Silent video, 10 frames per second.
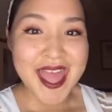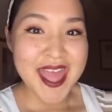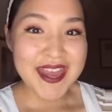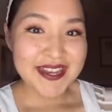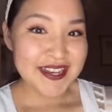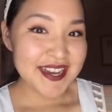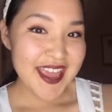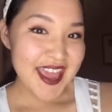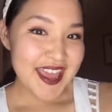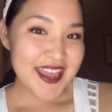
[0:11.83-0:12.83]
And
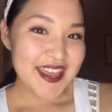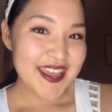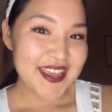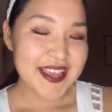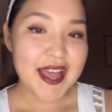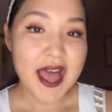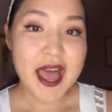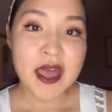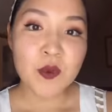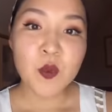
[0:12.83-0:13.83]
today
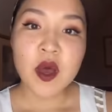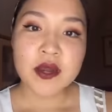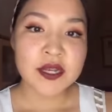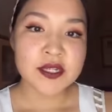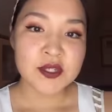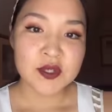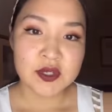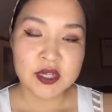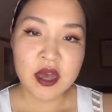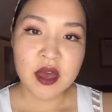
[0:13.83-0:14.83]
I wanted to
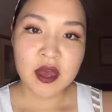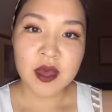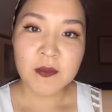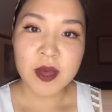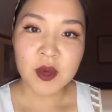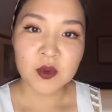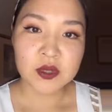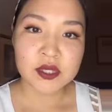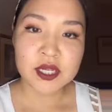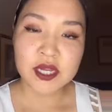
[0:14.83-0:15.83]
talk
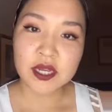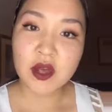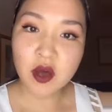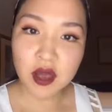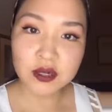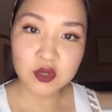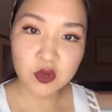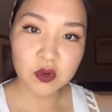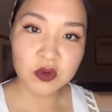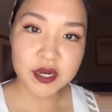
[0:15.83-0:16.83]
about
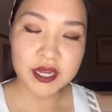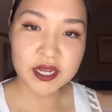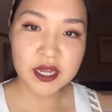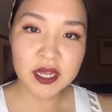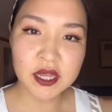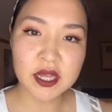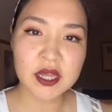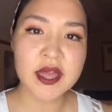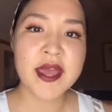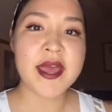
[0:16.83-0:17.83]
contouring
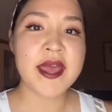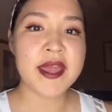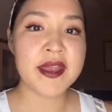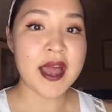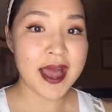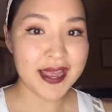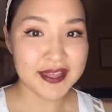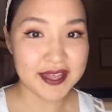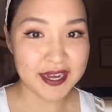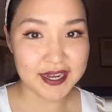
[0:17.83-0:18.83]
and
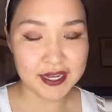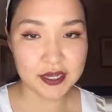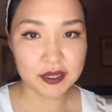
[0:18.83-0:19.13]
highlighting.